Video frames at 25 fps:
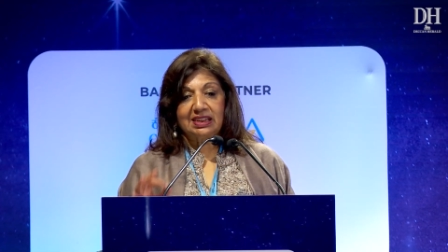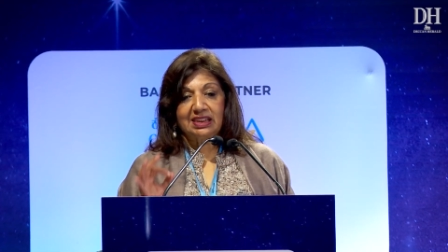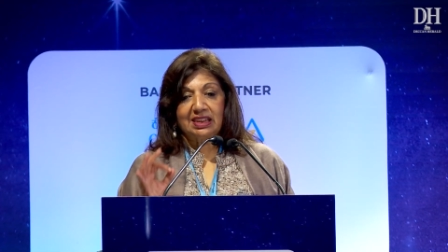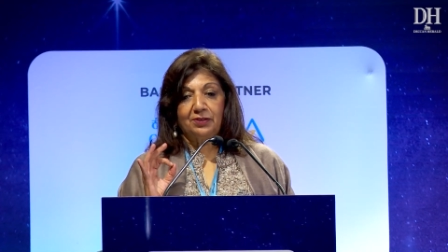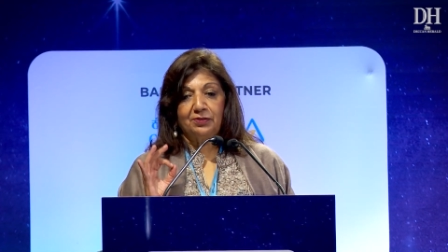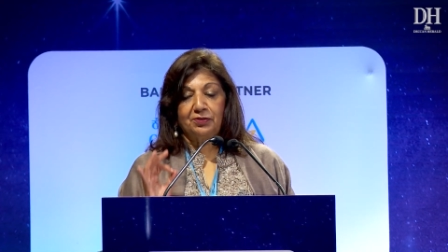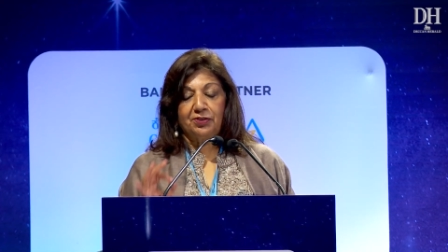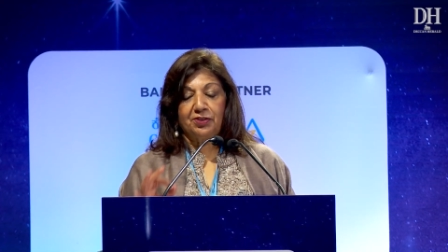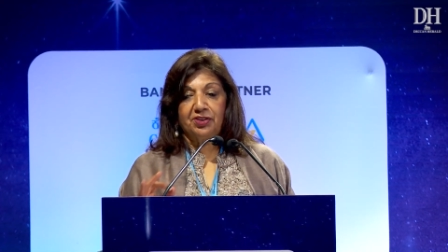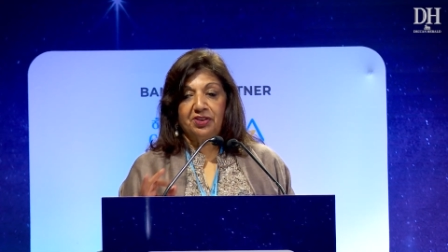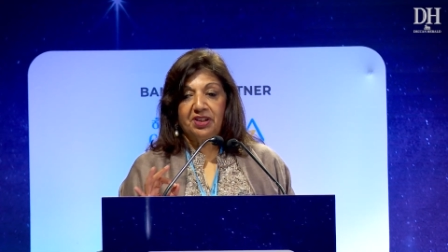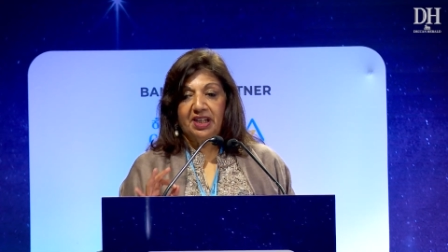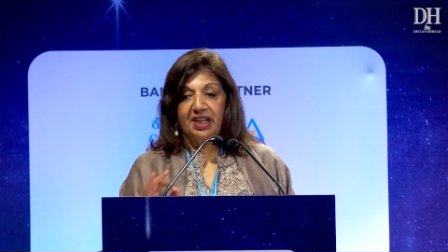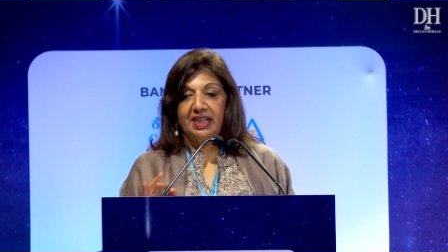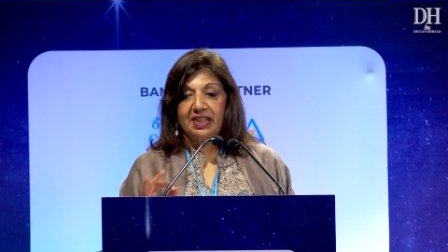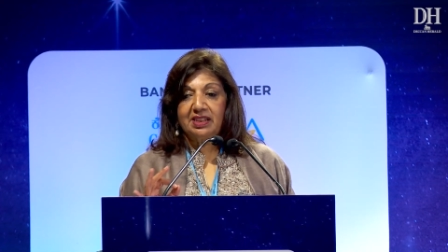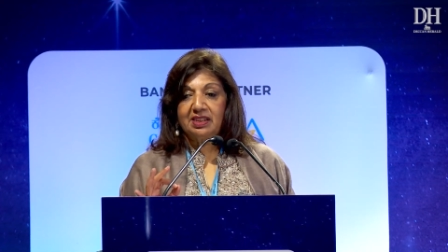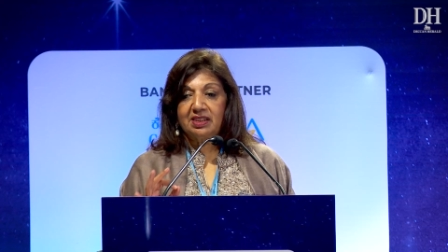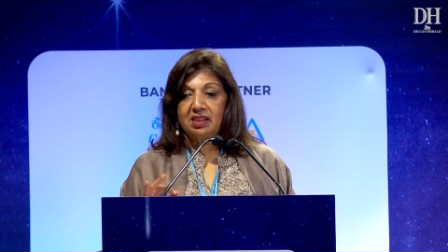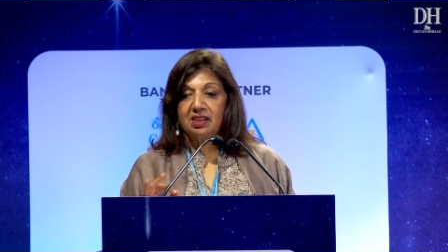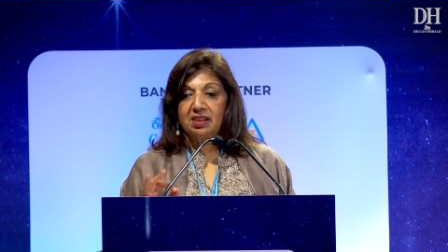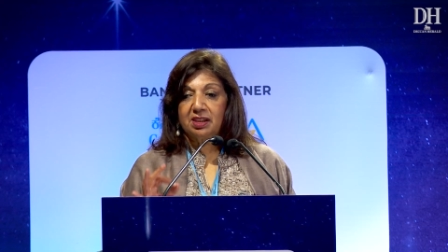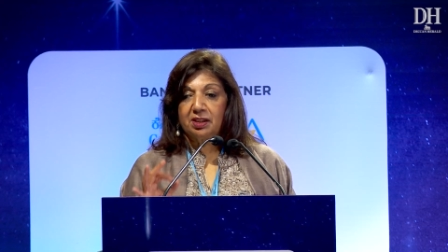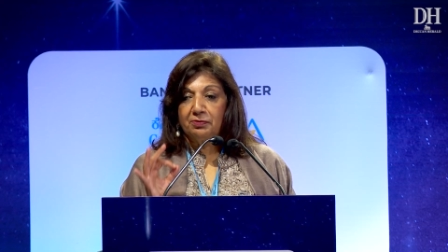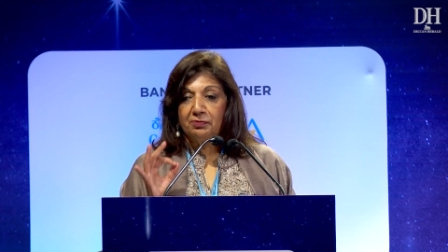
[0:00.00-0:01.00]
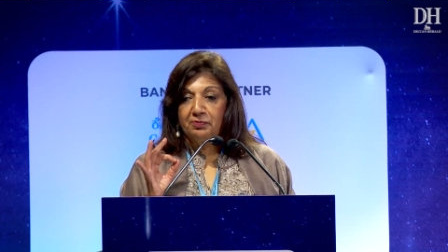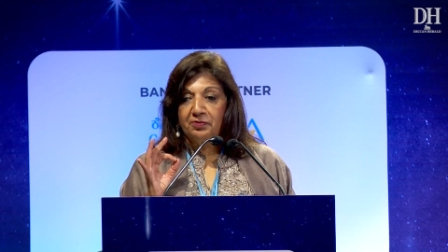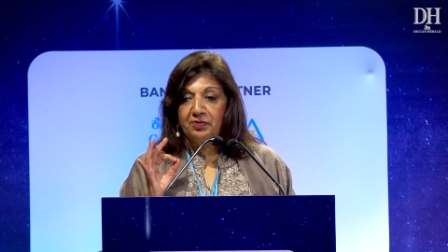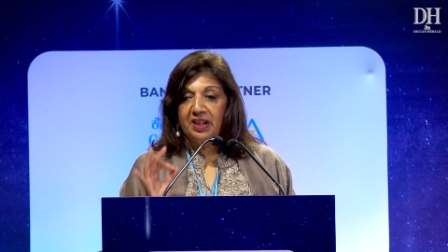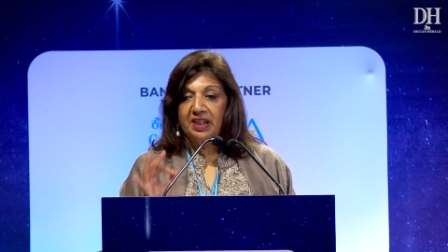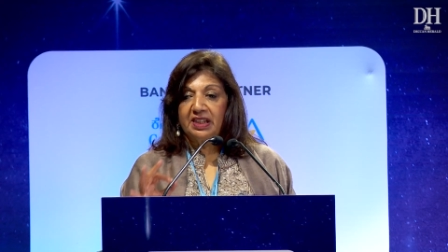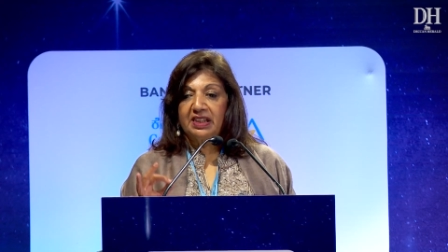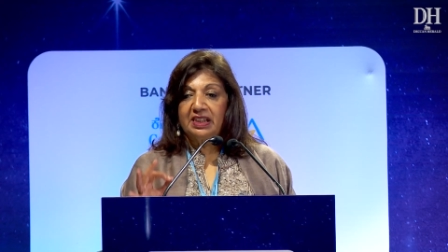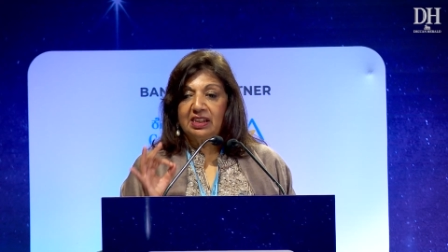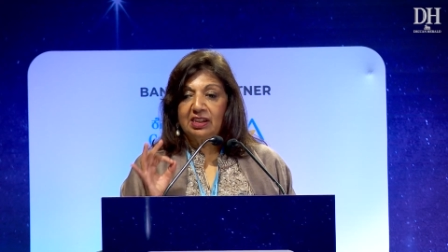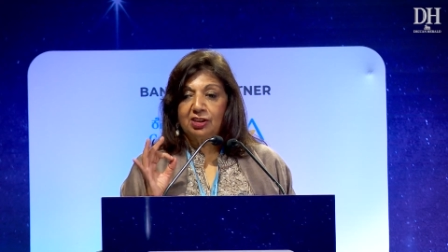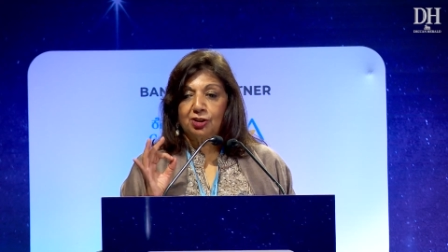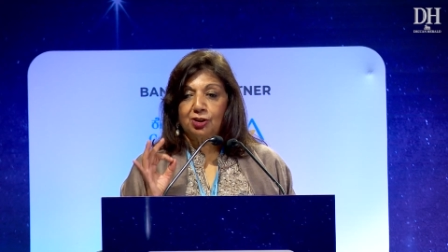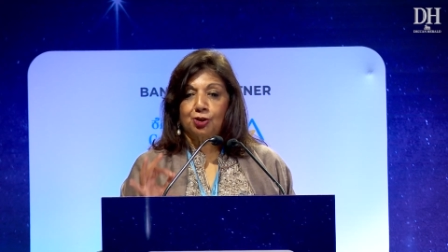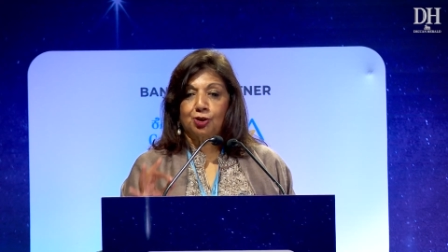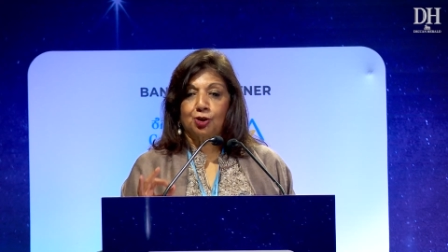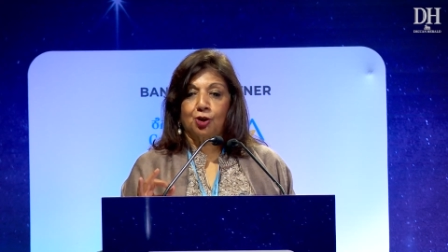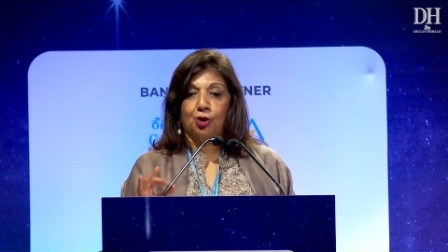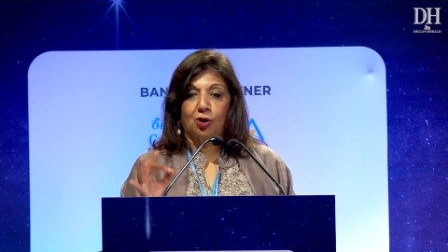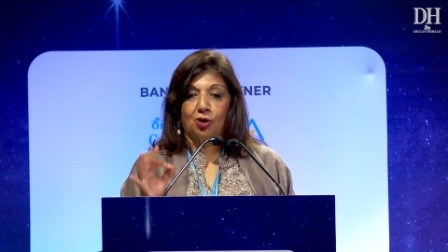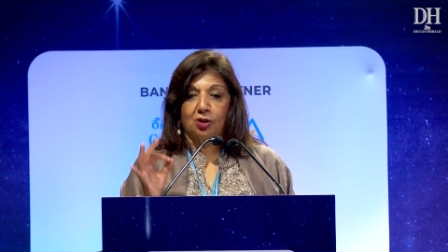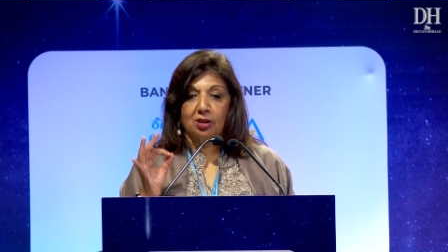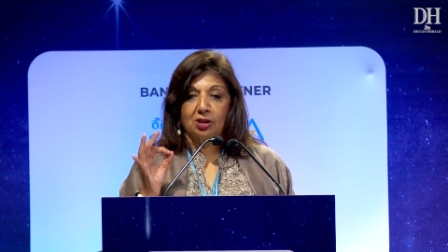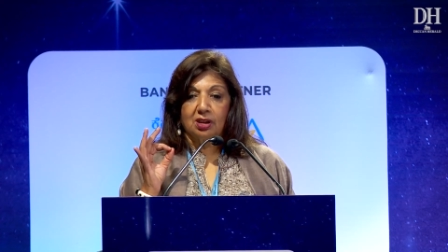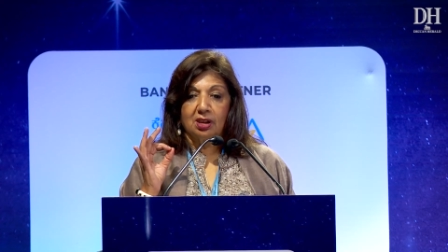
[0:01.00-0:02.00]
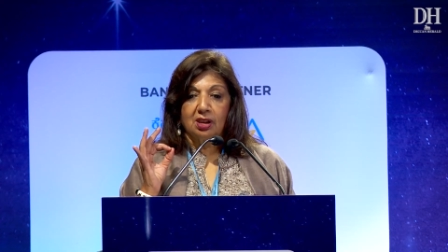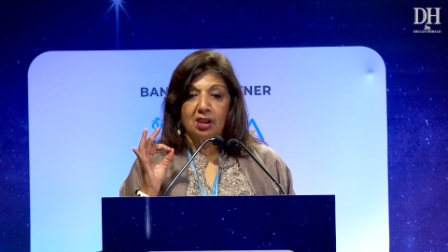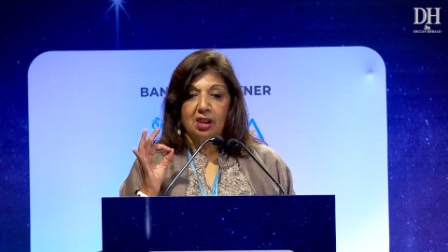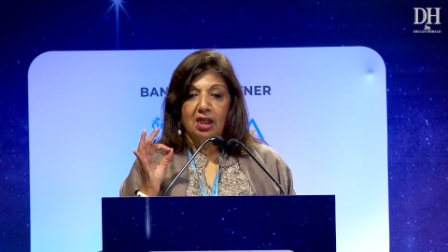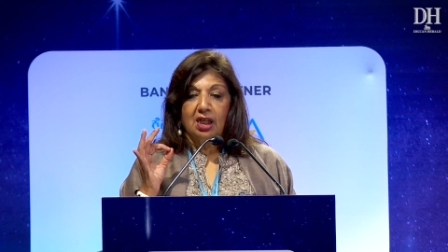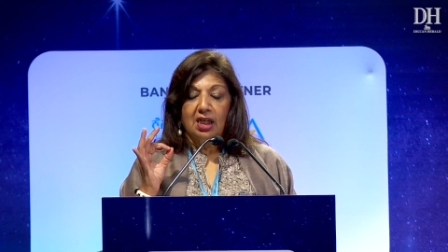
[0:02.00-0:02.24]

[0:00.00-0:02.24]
have created the very strong